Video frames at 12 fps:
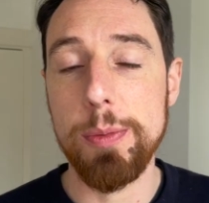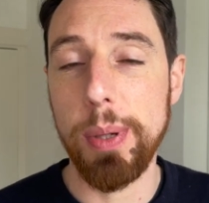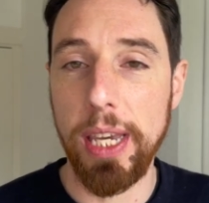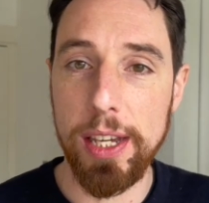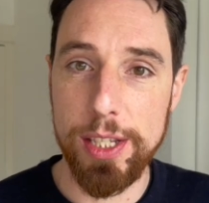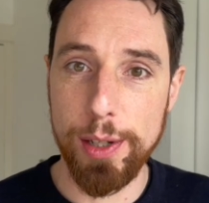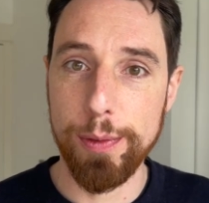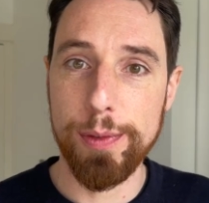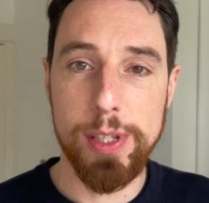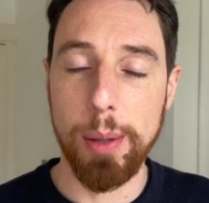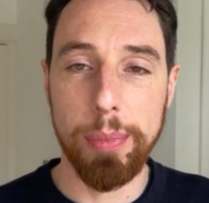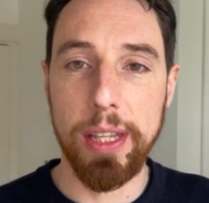because of
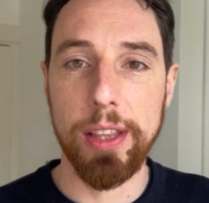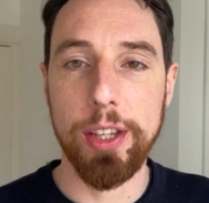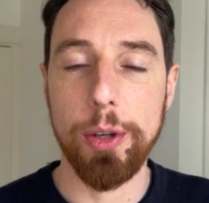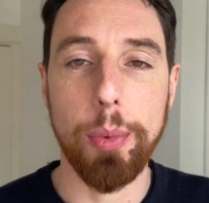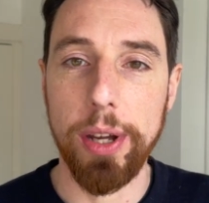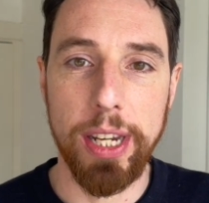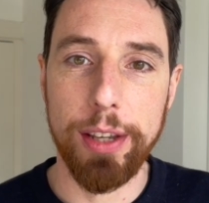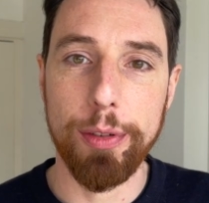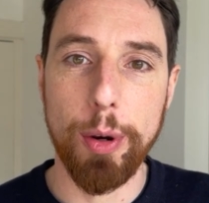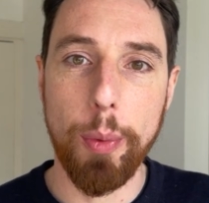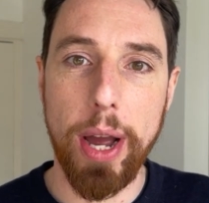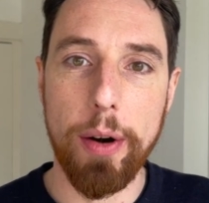something that you weren't even
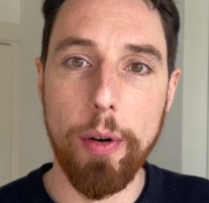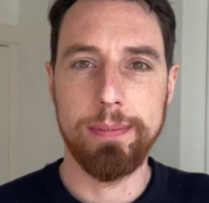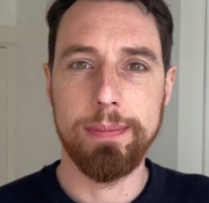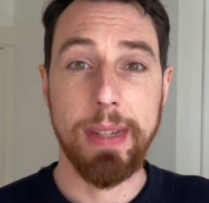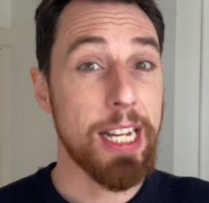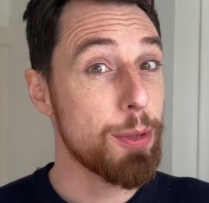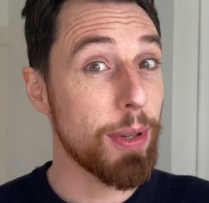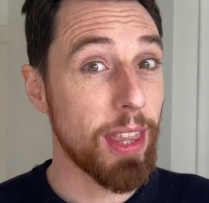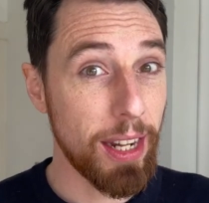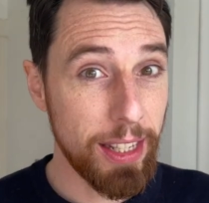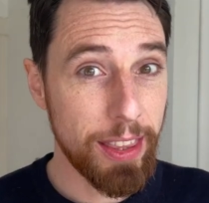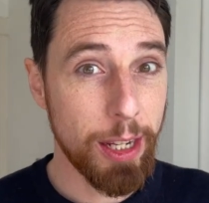aware of. As with
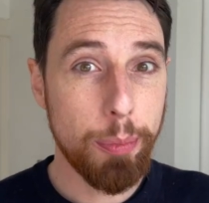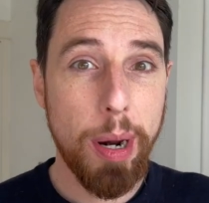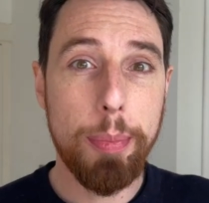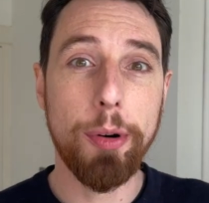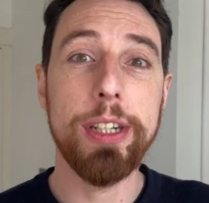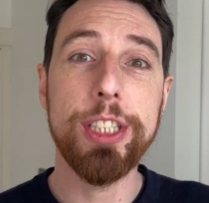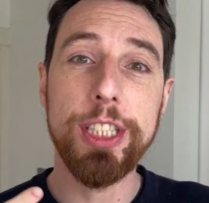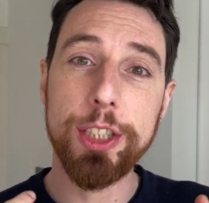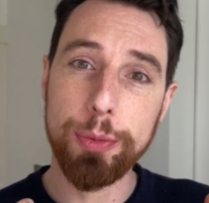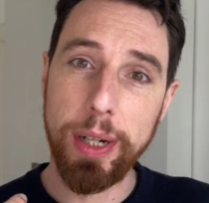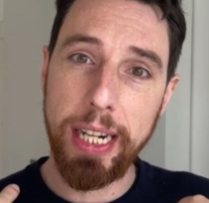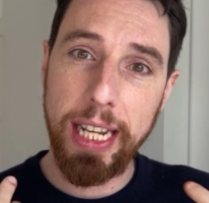anything, preparation
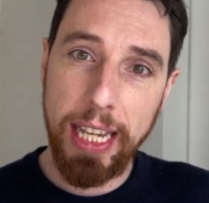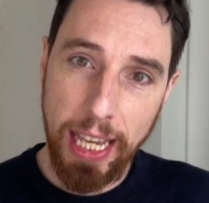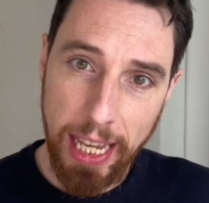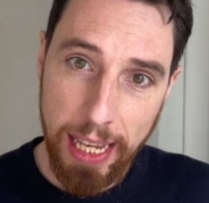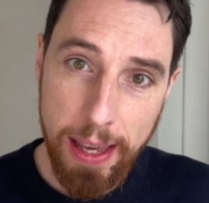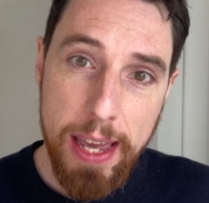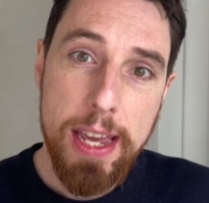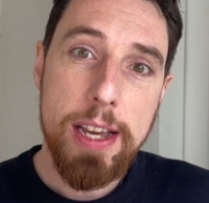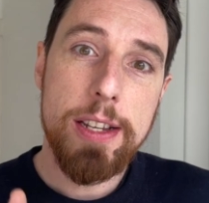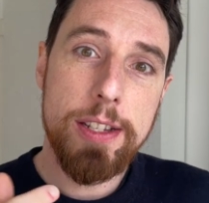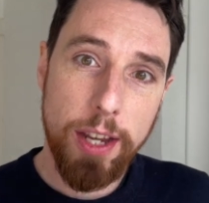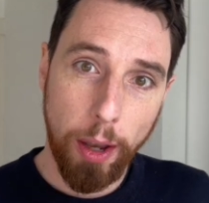is really key.
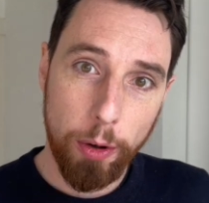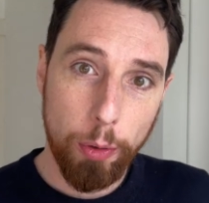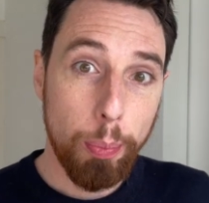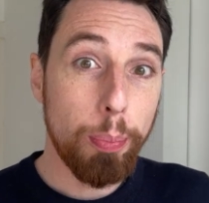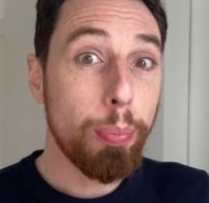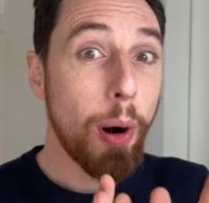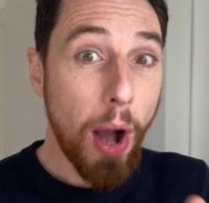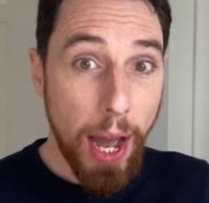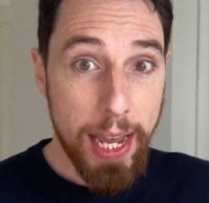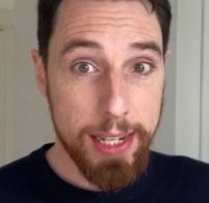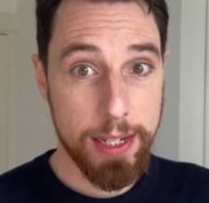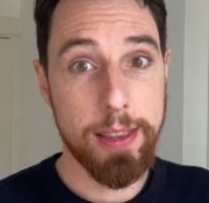So
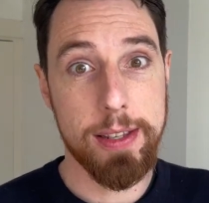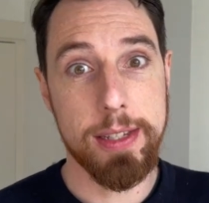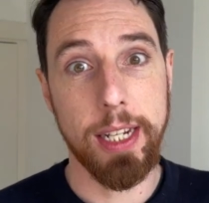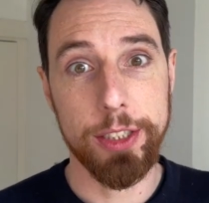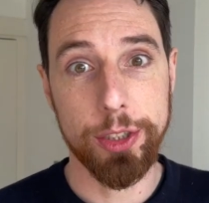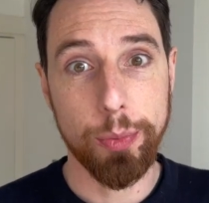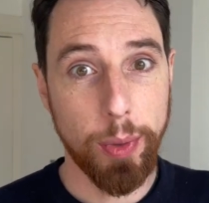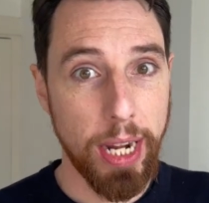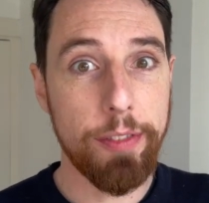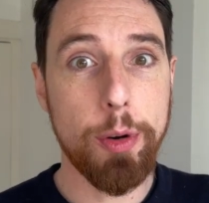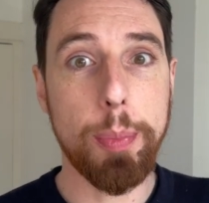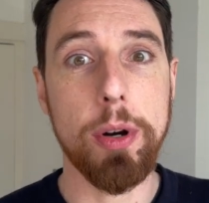prior to the session,
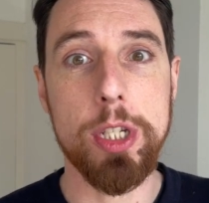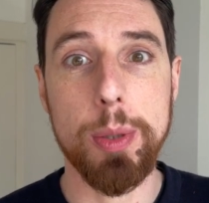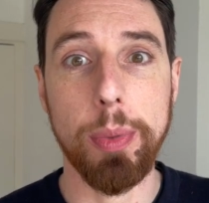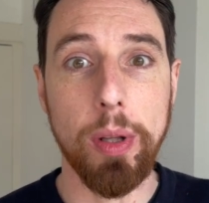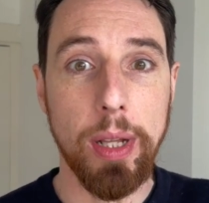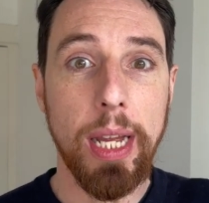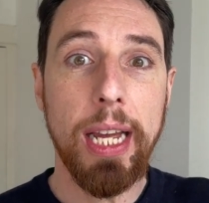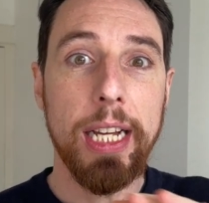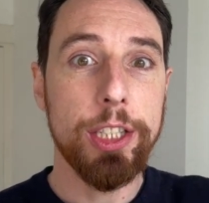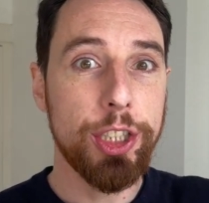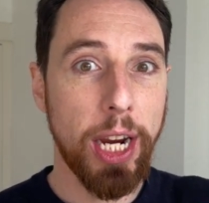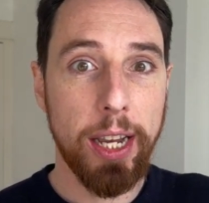whenever possible,
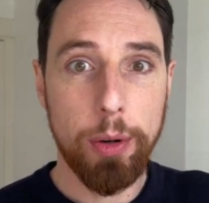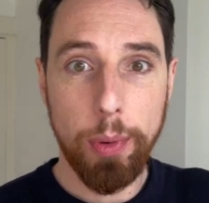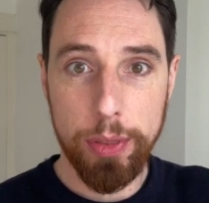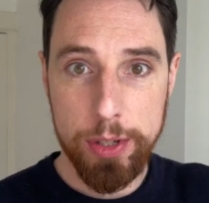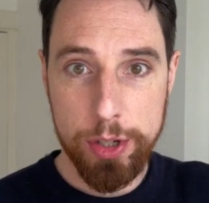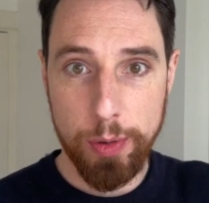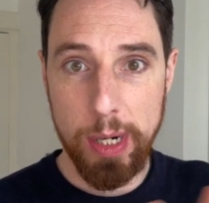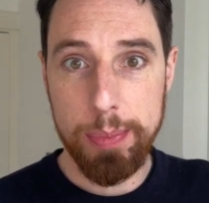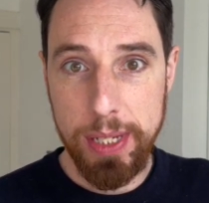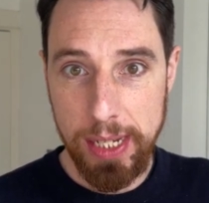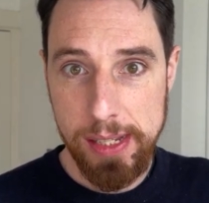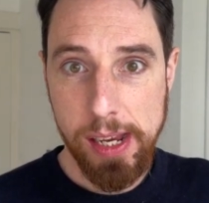check what the
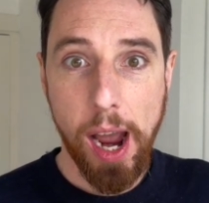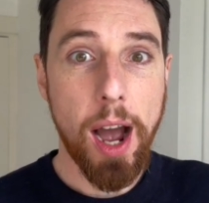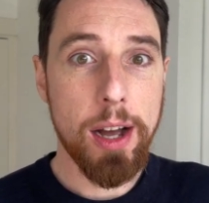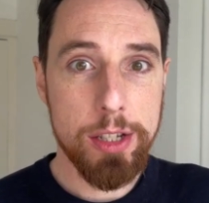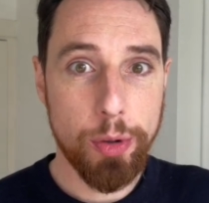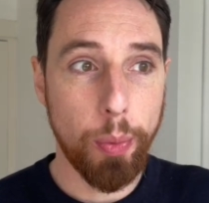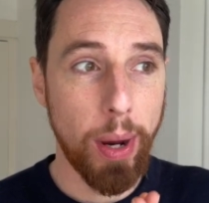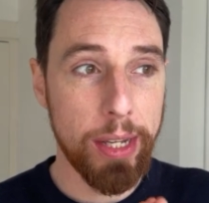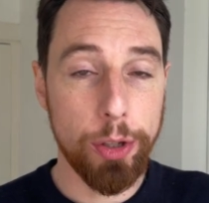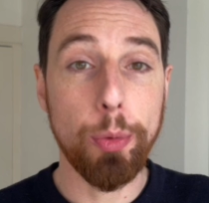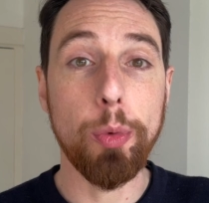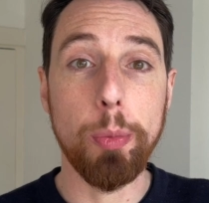script is, ask when
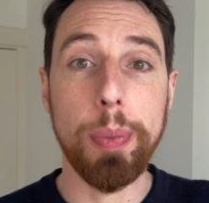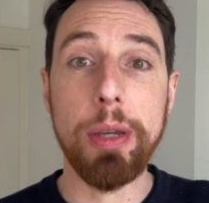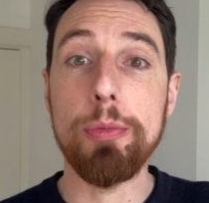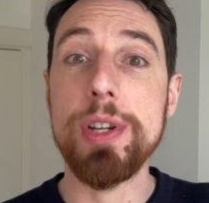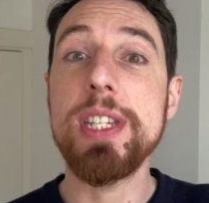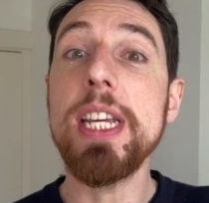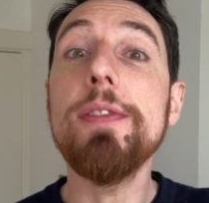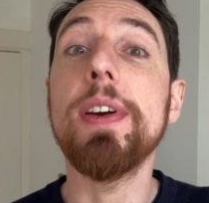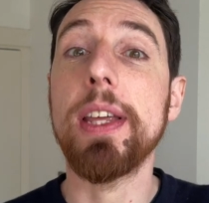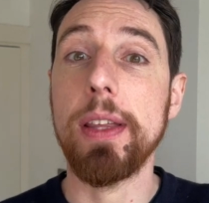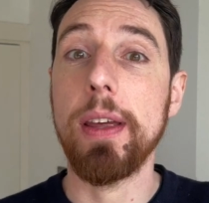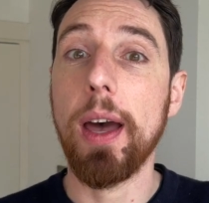you will be
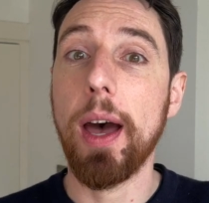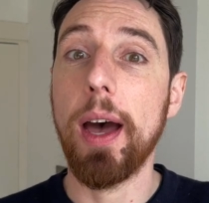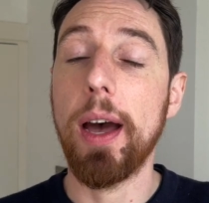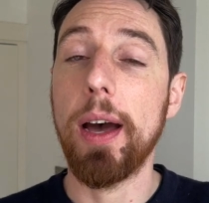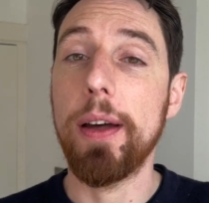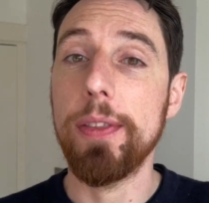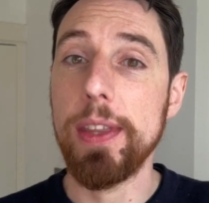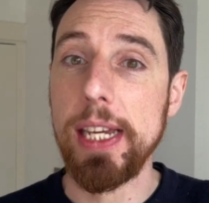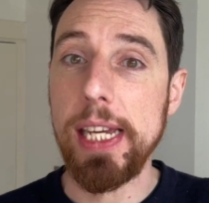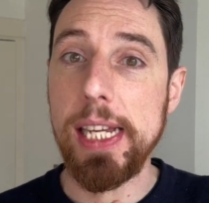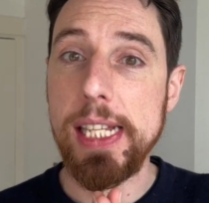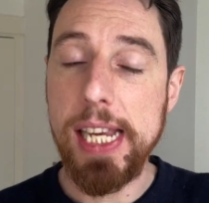receiving
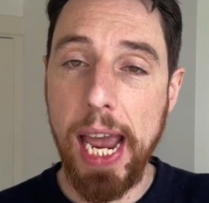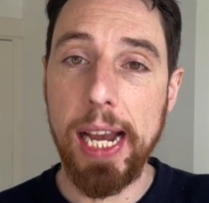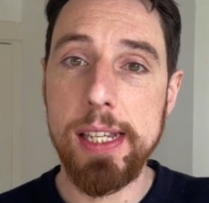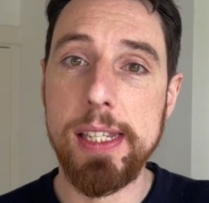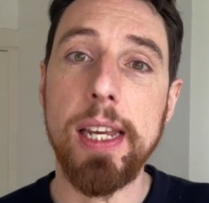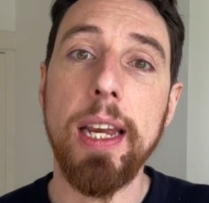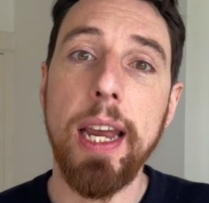the text,